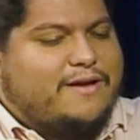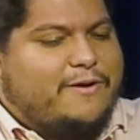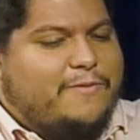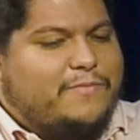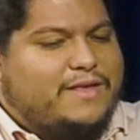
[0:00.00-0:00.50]

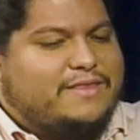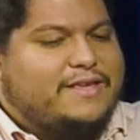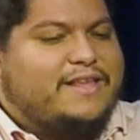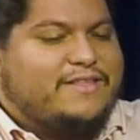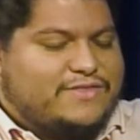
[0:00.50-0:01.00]
Um, and
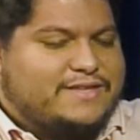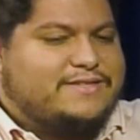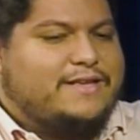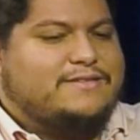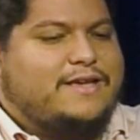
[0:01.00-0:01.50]
and in
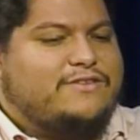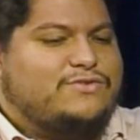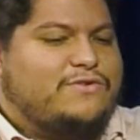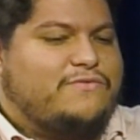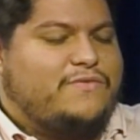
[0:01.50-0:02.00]
this sense, I
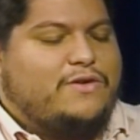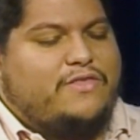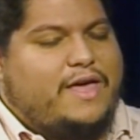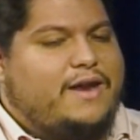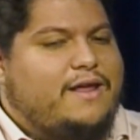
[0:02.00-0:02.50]
sort of feel
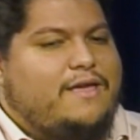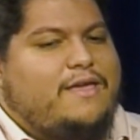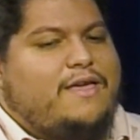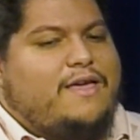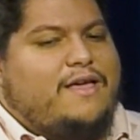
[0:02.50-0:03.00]
that
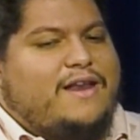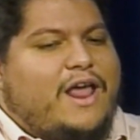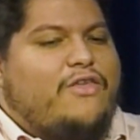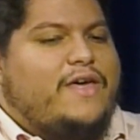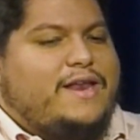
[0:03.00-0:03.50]

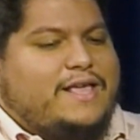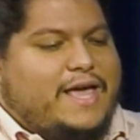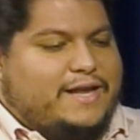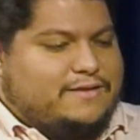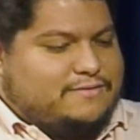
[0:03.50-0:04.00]
now that
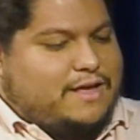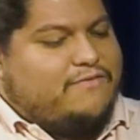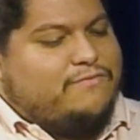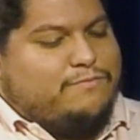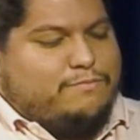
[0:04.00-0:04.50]
getting
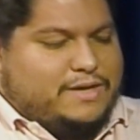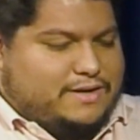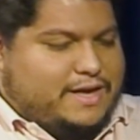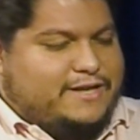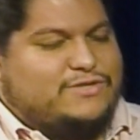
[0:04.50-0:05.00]
I've been
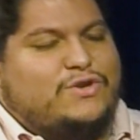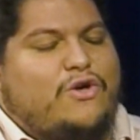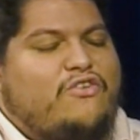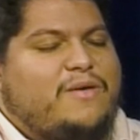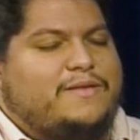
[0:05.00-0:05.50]
getting to
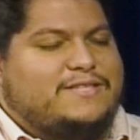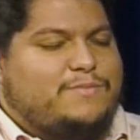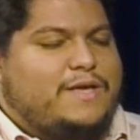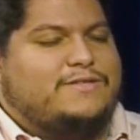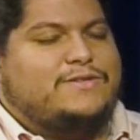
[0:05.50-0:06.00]
know them and
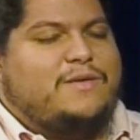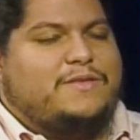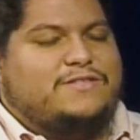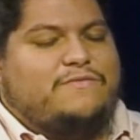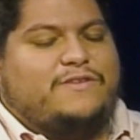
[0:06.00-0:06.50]
speak to them
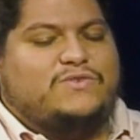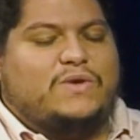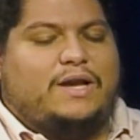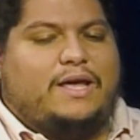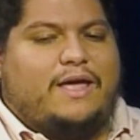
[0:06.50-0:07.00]

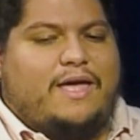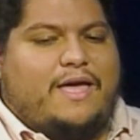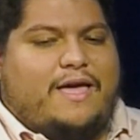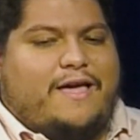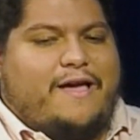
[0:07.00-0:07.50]
individually,
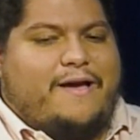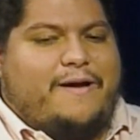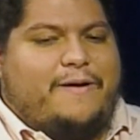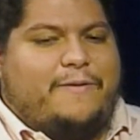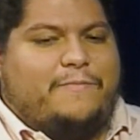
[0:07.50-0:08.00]

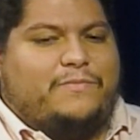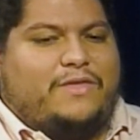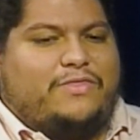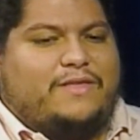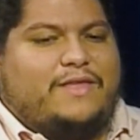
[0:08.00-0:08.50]
um, I
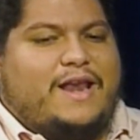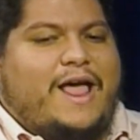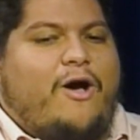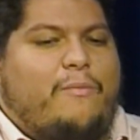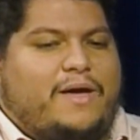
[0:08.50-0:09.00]
think that
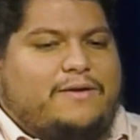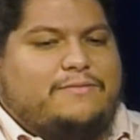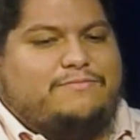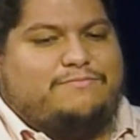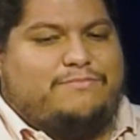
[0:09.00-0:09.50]
now
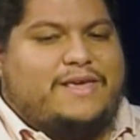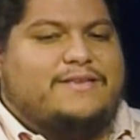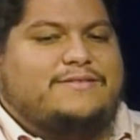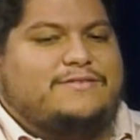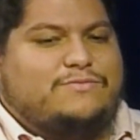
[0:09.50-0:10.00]
my
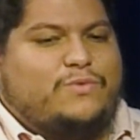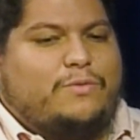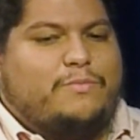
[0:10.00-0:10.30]
pieces will